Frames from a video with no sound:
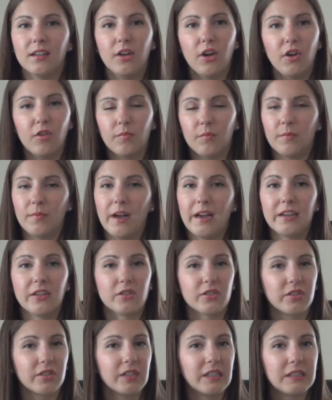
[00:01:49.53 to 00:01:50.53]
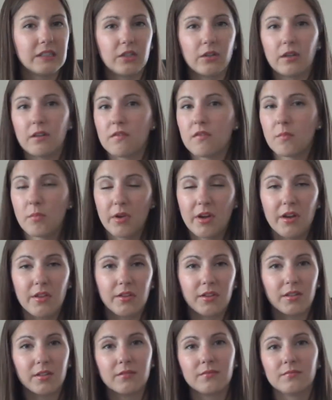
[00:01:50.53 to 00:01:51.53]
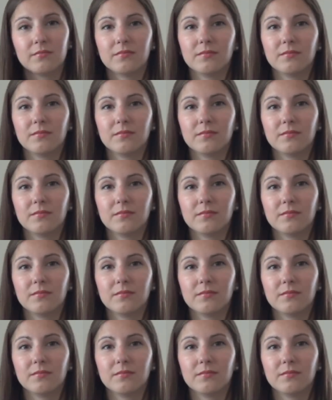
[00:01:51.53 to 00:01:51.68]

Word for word: no. I usually don't even bother.